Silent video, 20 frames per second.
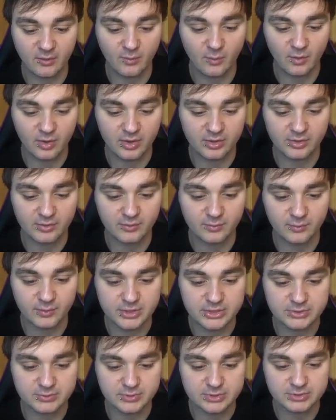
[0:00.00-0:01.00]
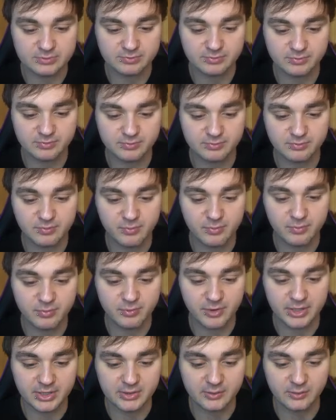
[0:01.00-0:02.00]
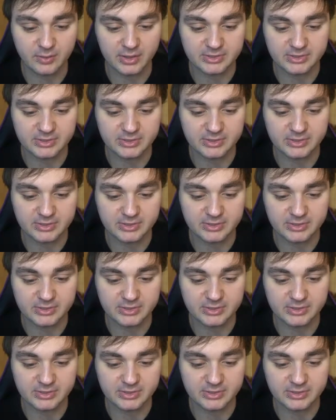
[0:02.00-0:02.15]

one, which was pretty cool.